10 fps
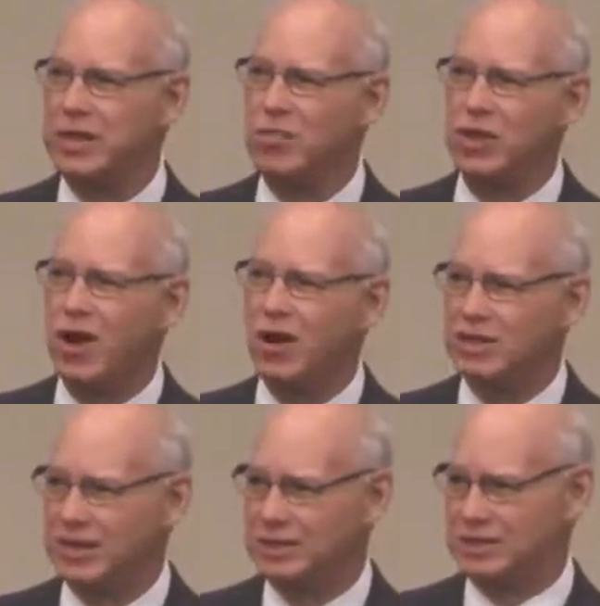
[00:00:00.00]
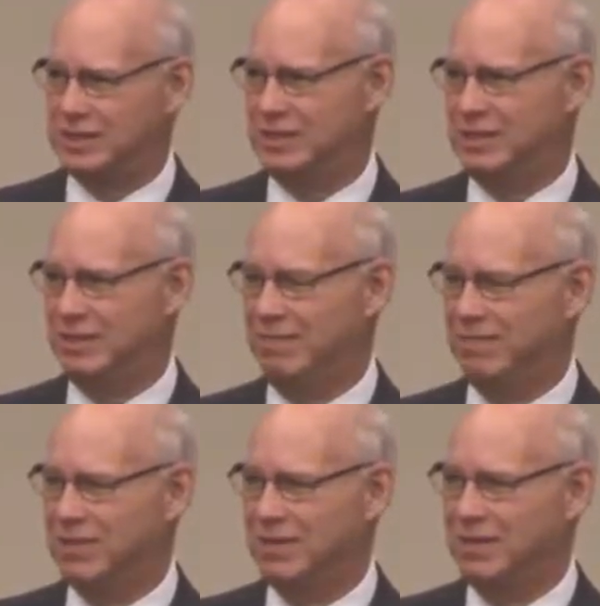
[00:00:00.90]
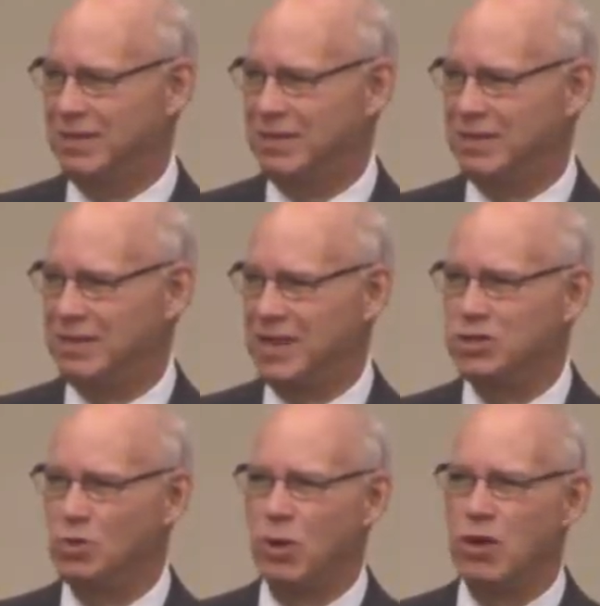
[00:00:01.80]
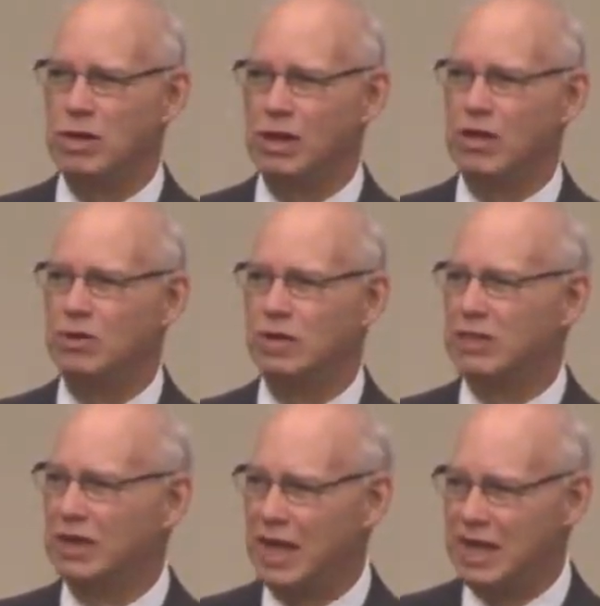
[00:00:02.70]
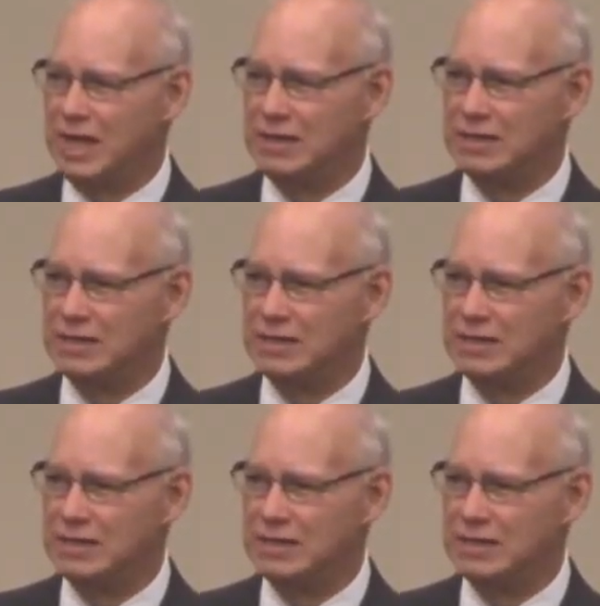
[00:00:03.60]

the darkness than to walk alone in the light.